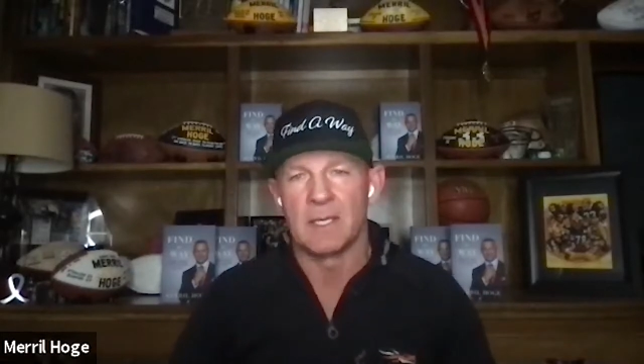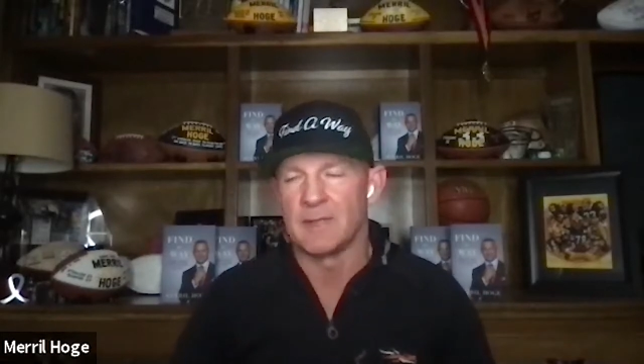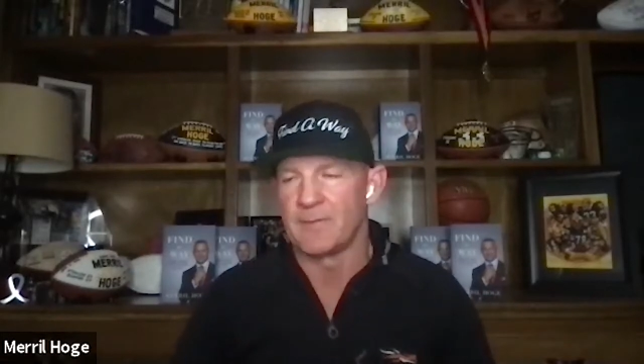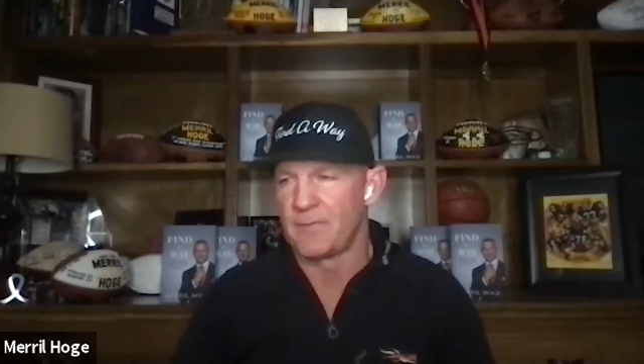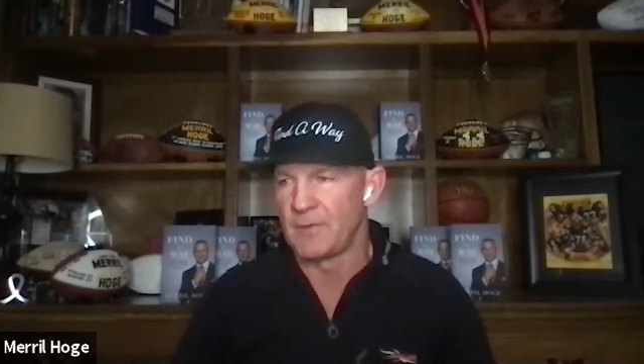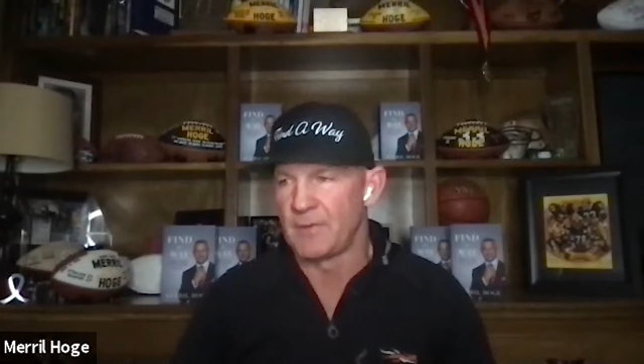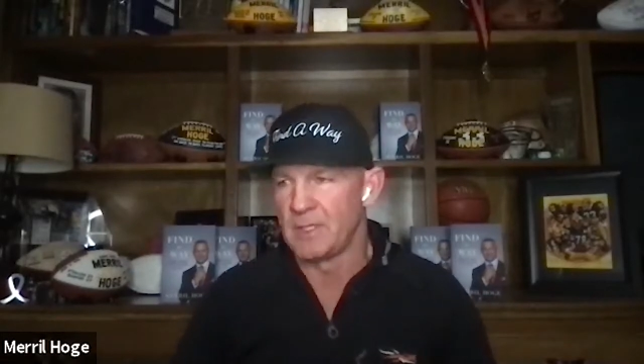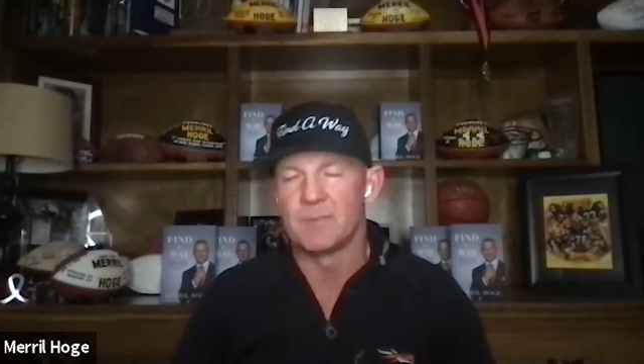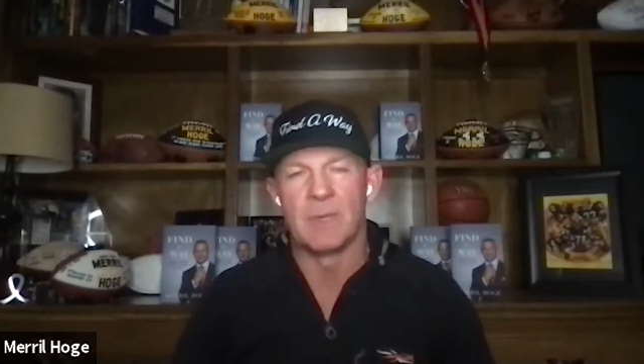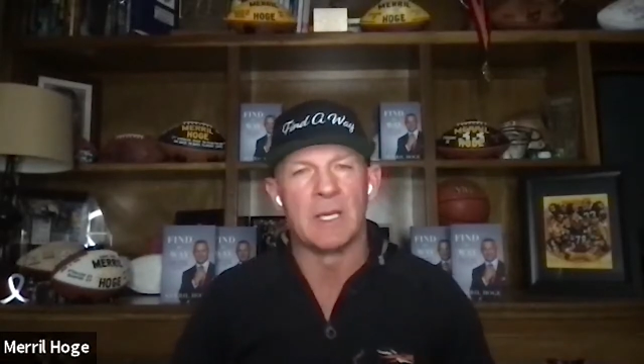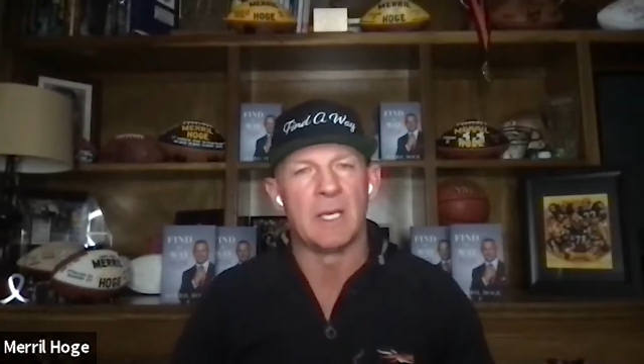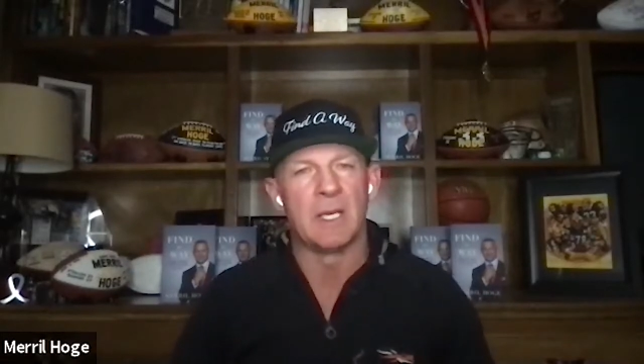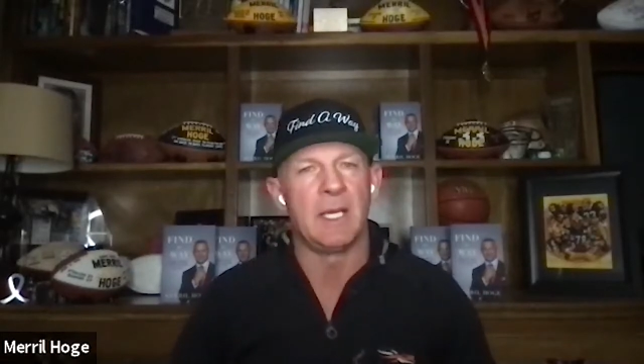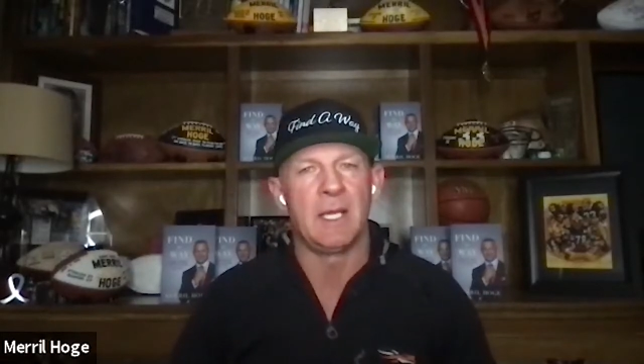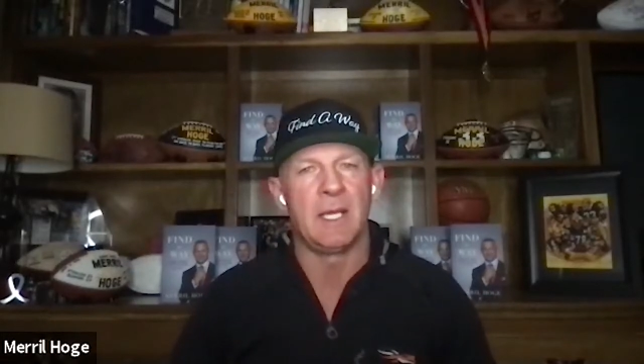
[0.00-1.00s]
I finished my
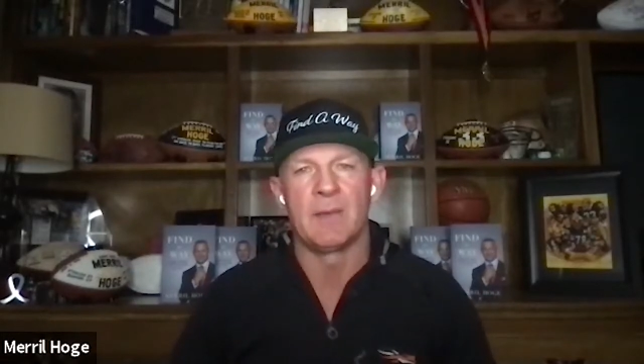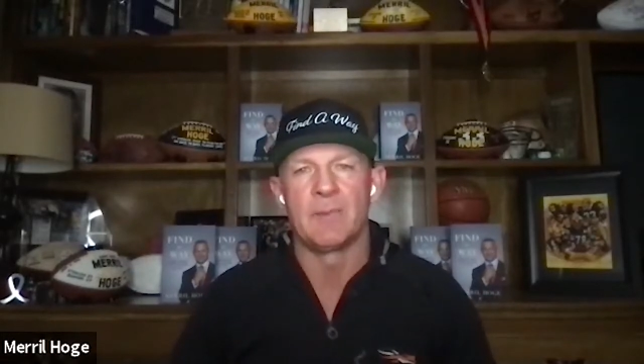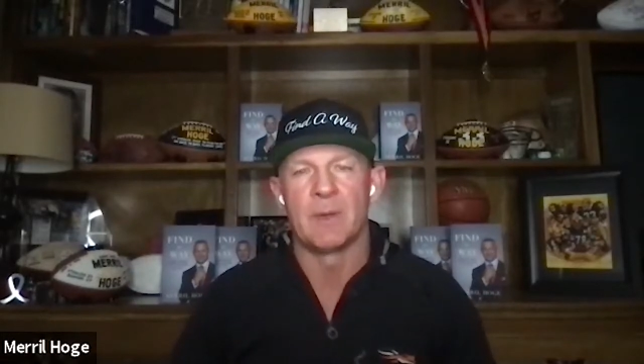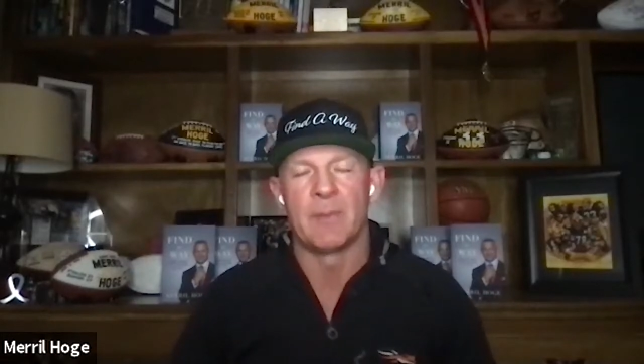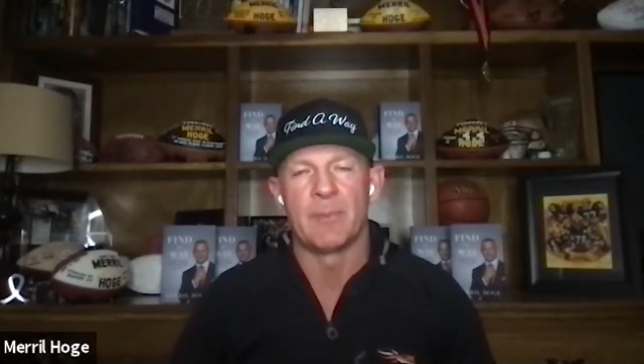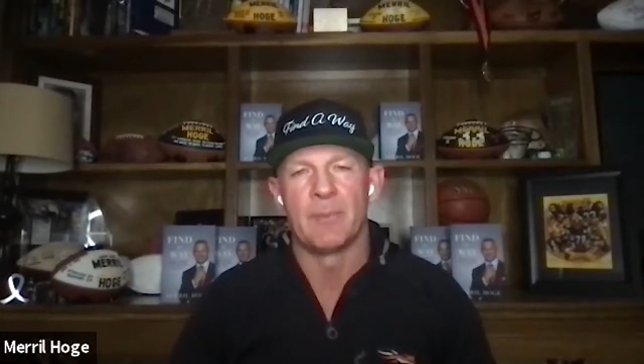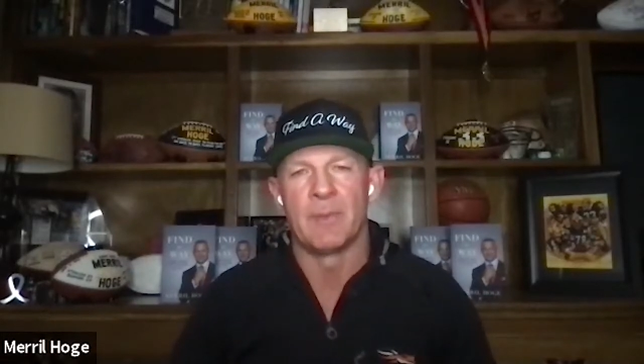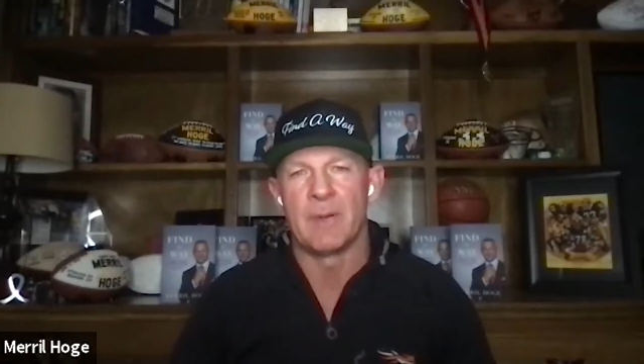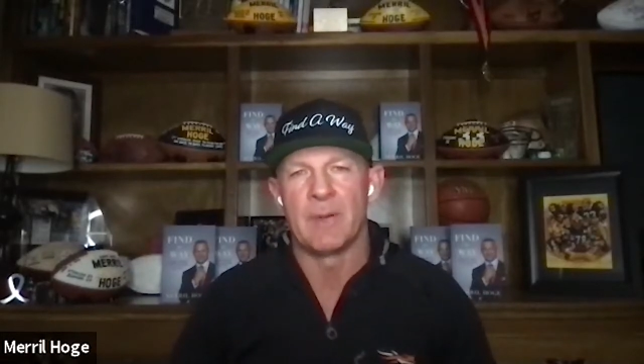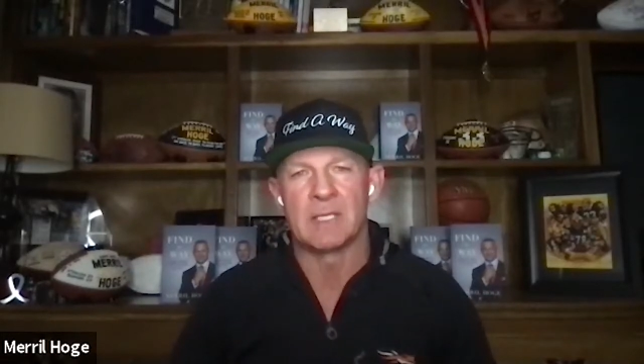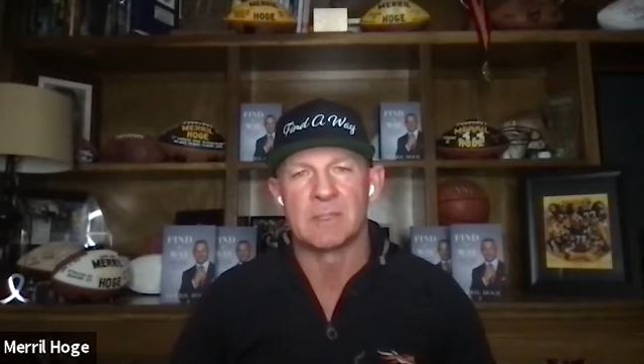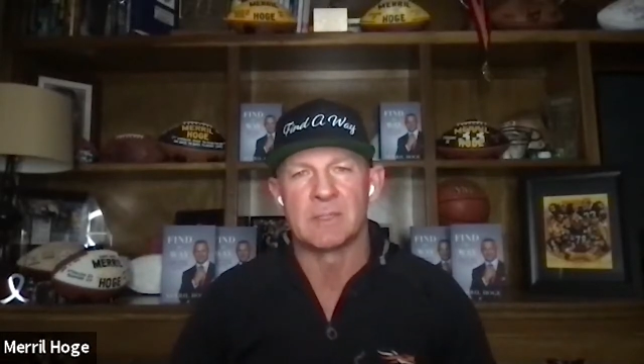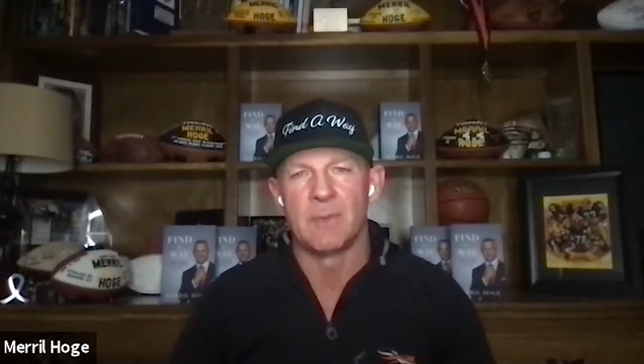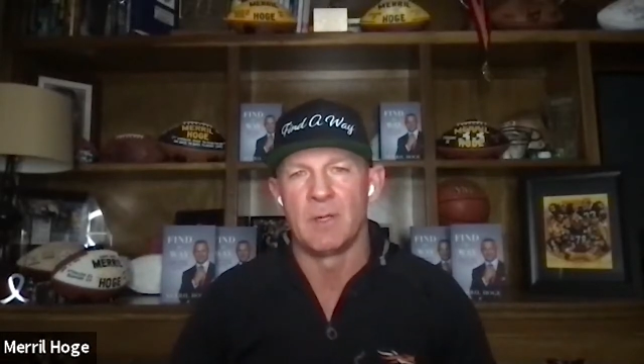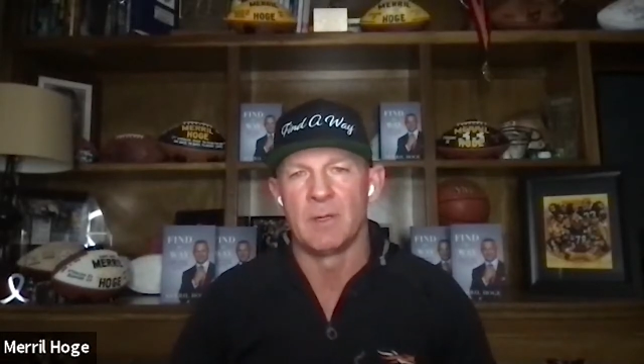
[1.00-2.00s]
league, my
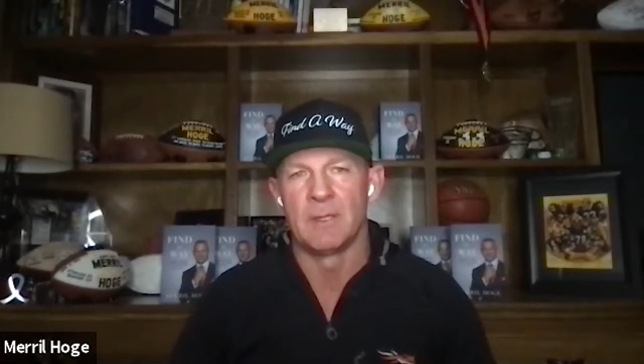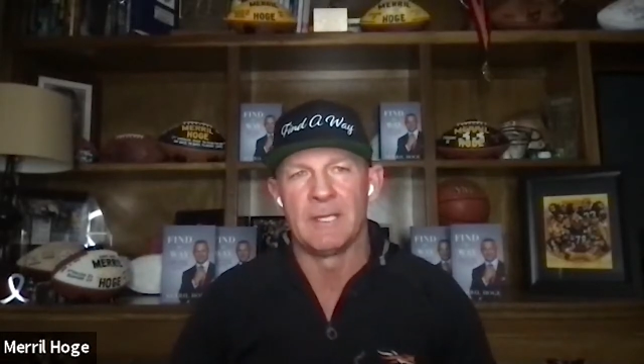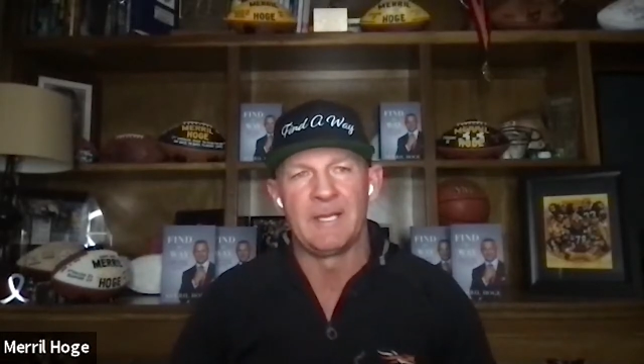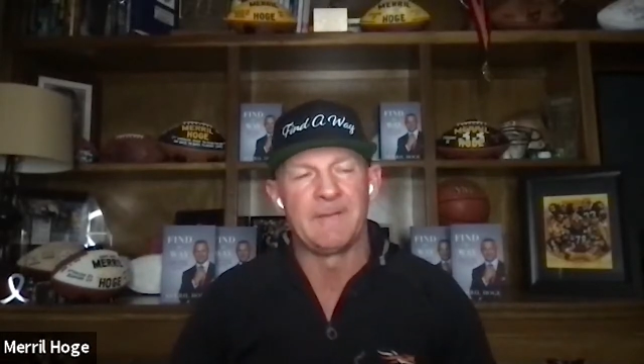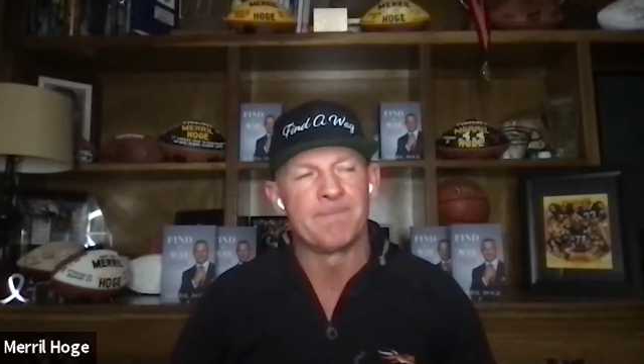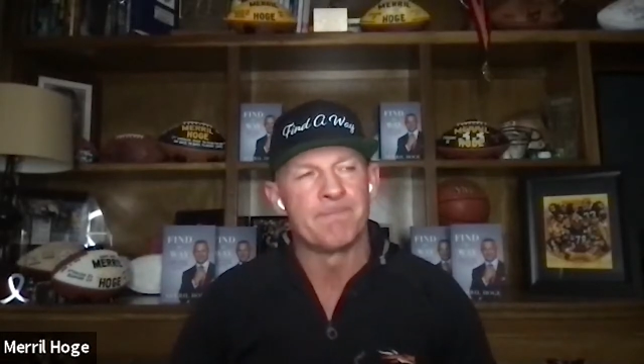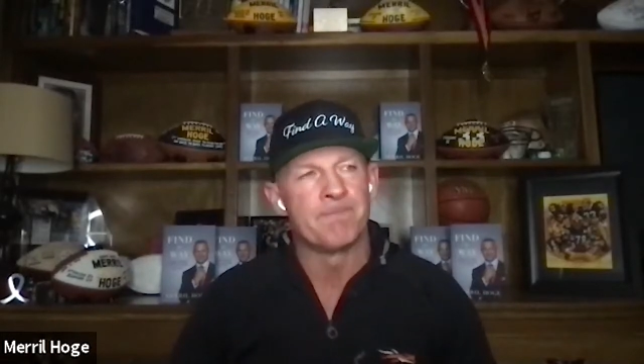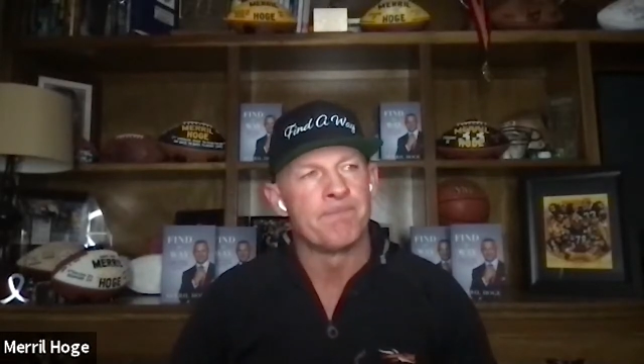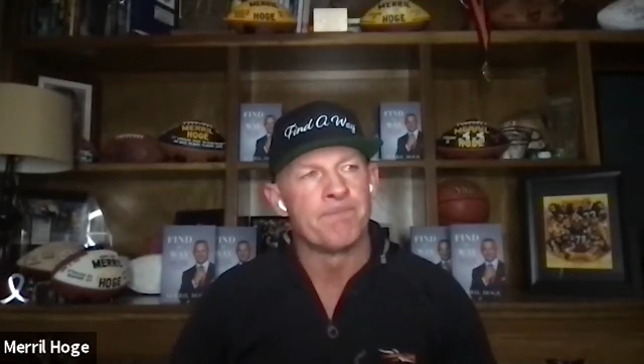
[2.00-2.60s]
basketball league.